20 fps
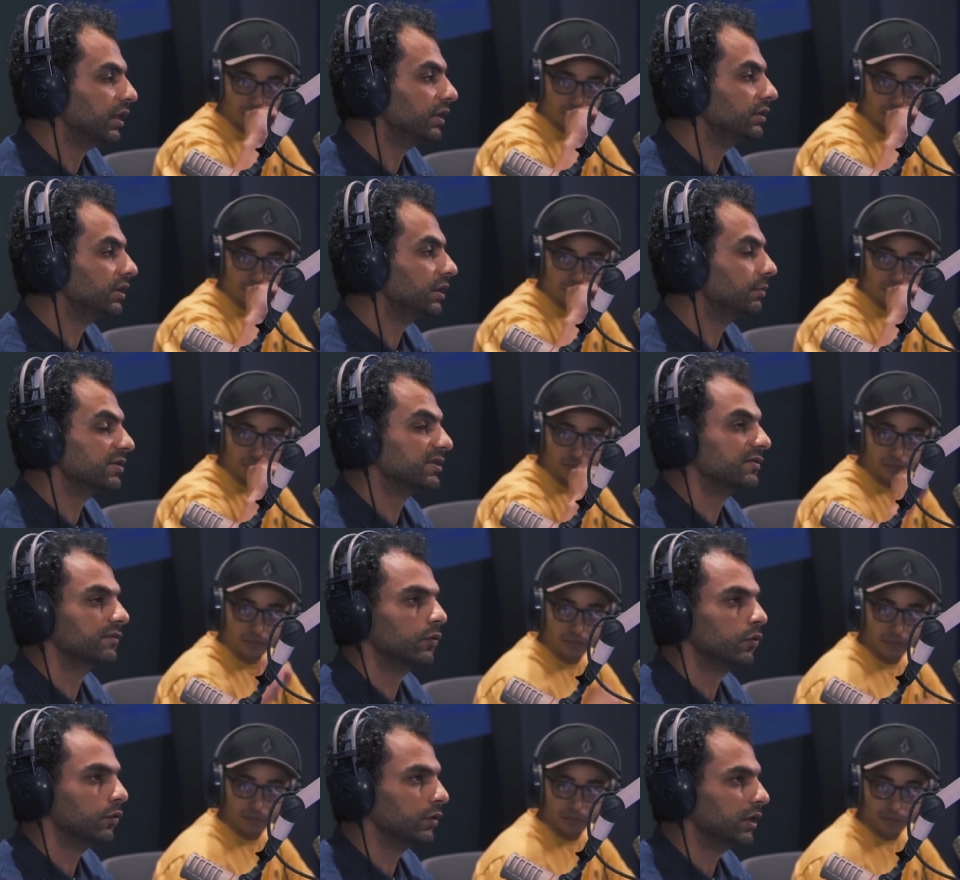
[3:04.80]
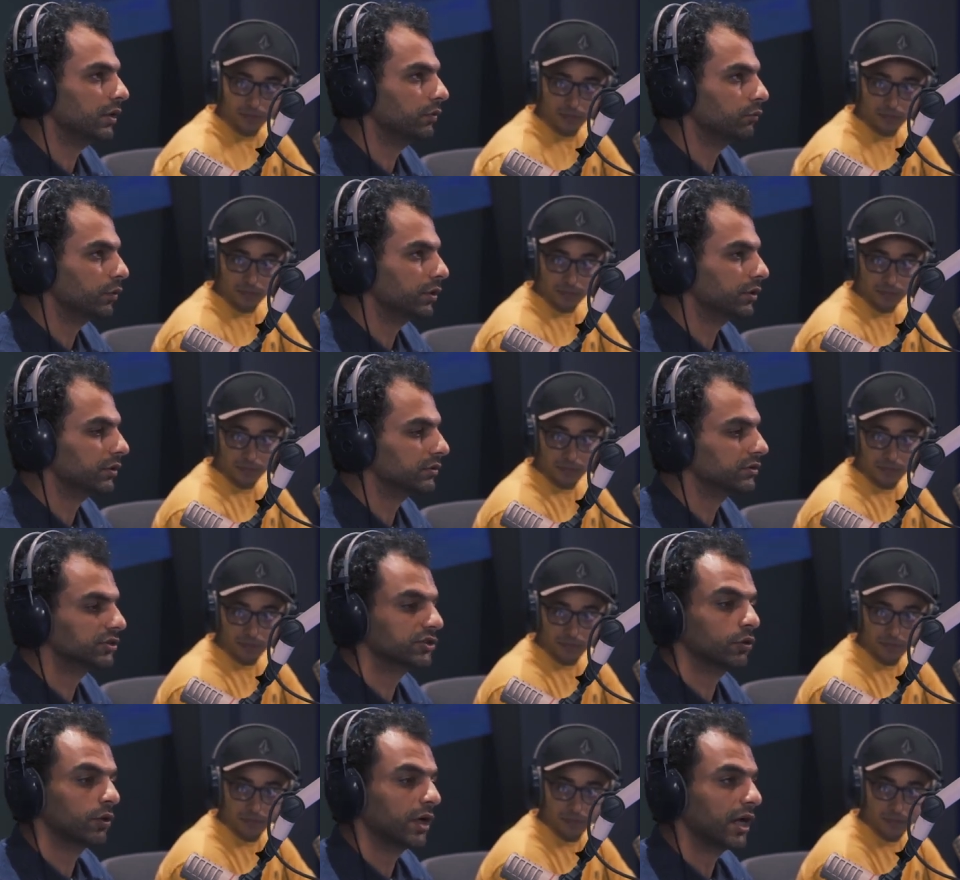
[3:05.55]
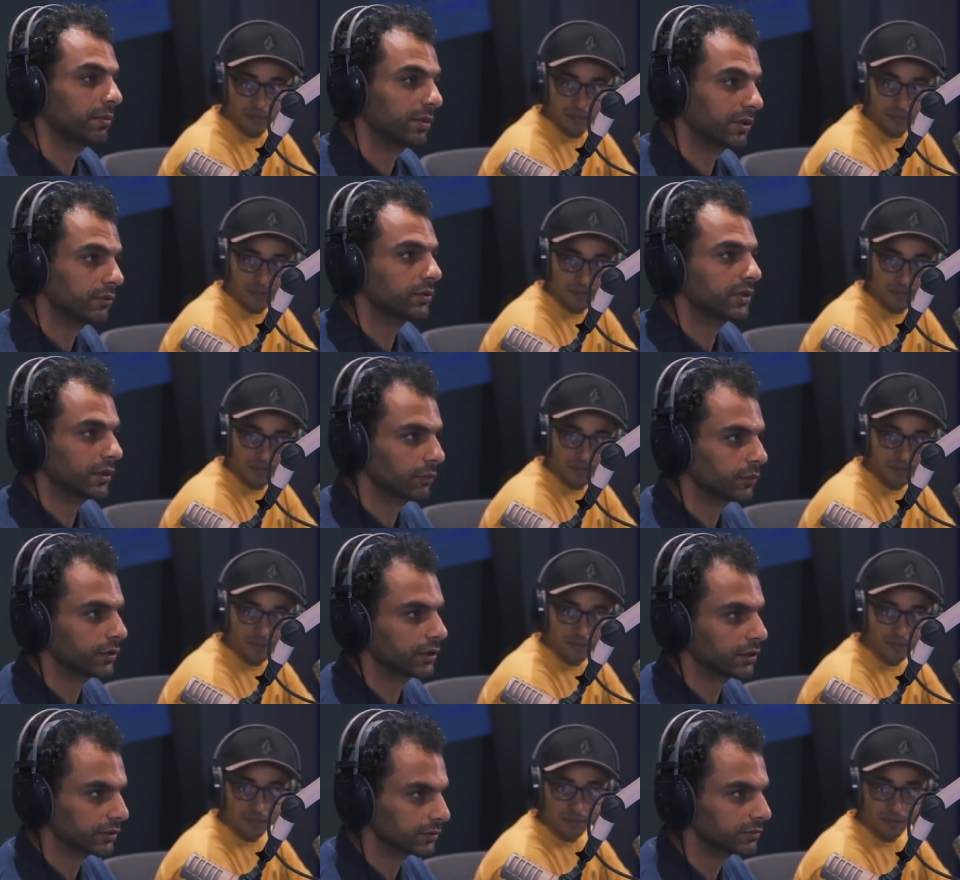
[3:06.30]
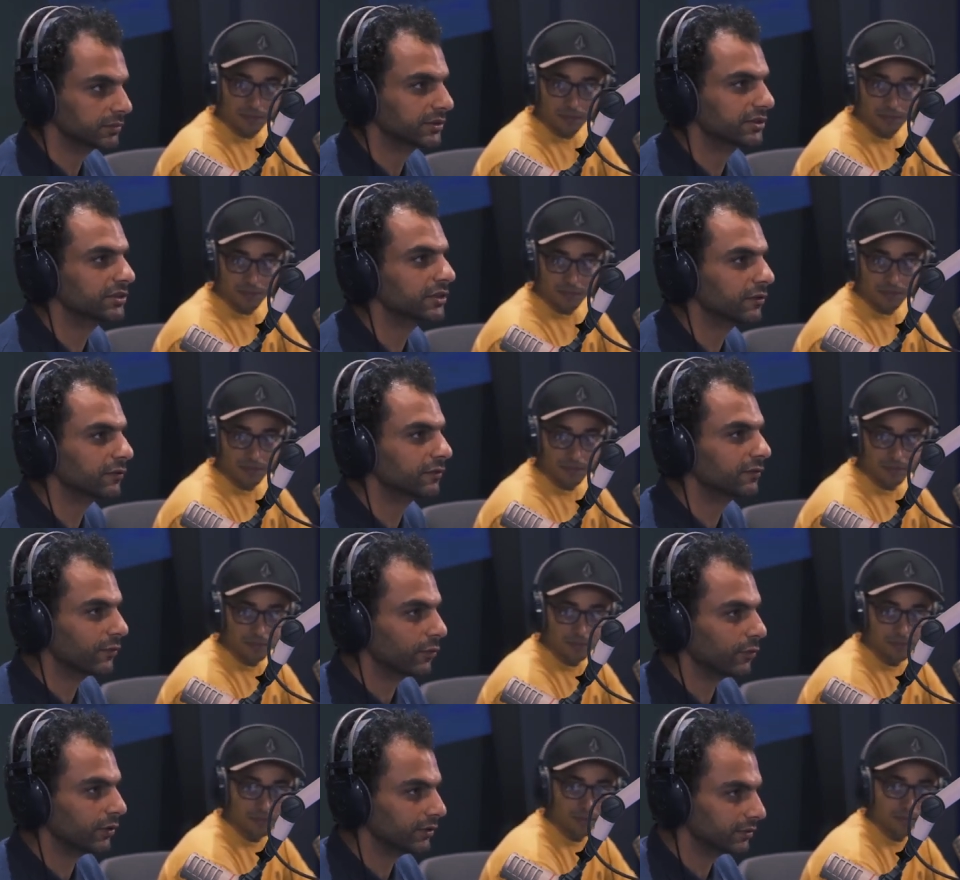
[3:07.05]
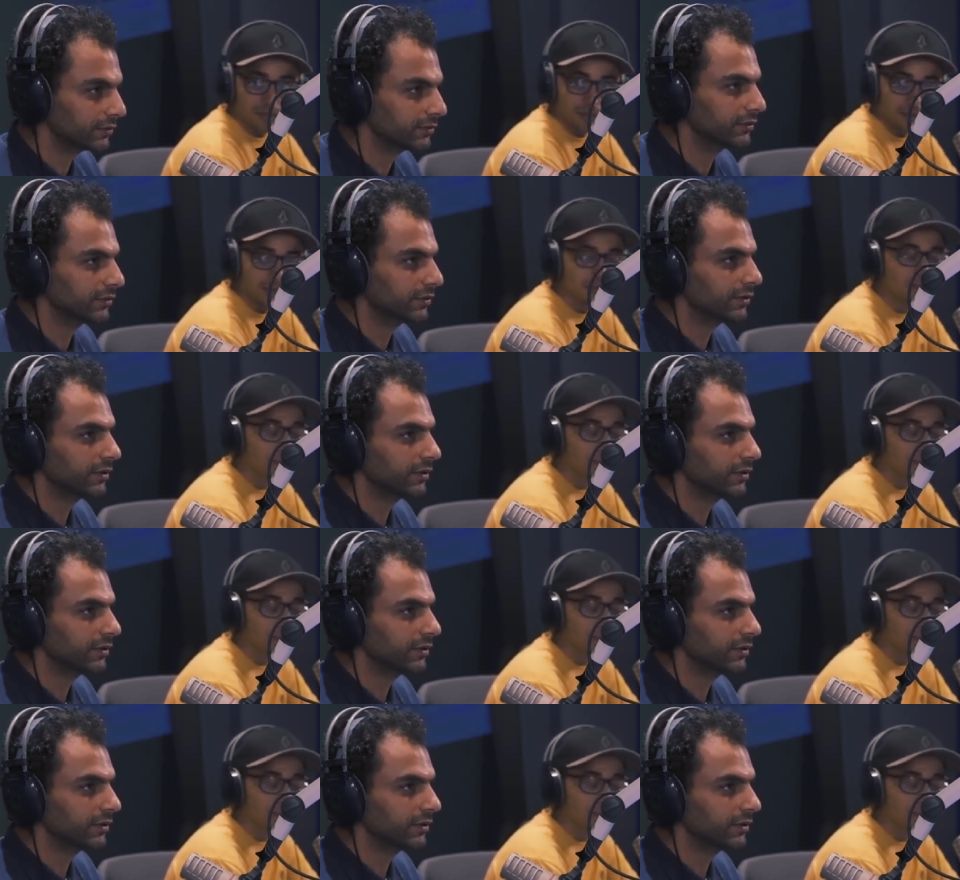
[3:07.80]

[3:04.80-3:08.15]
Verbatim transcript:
Speaker 1: ended up as 4, and we're so happy with that. We are still 4.